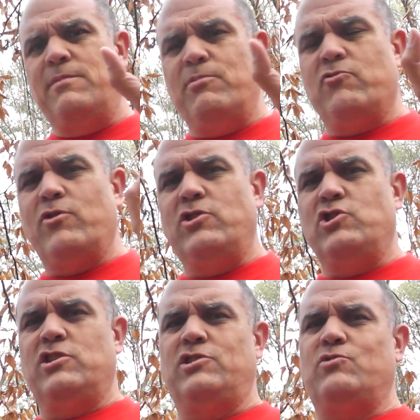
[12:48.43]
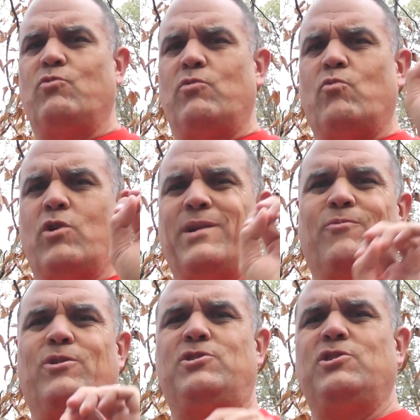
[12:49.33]
between Genesis 1:1
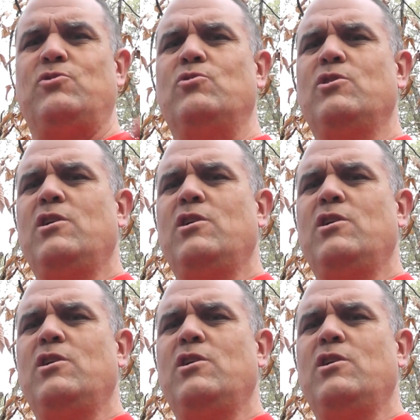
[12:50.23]
and 1:2